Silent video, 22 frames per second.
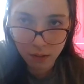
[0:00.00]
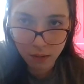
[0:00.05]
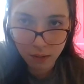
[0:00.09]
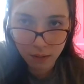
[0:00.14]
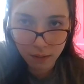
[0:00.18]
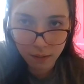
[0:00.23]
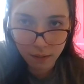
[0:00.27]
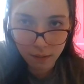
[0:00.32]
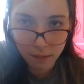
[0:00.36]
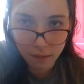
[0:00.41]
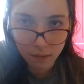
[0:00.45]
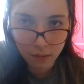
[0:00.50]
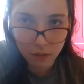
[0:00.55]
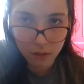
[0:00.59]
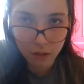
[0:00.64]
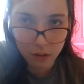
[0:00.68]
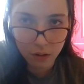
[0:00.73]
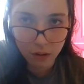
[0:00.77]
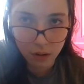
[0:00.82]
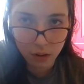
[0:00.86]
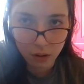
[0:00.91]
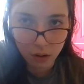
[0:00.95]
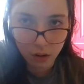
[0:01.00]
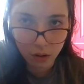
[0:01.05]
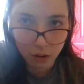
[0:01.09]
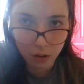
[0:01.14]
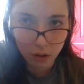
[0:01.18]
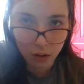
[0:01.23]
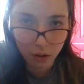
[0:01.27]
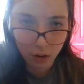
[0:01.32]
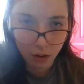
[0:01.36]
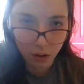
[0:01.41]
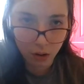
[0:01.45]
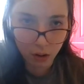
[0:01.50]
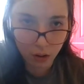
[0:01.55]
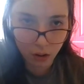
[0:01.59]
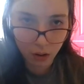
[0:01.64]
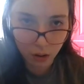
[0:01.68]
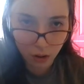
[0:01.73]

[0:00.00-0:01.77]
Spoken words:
(no one is talking)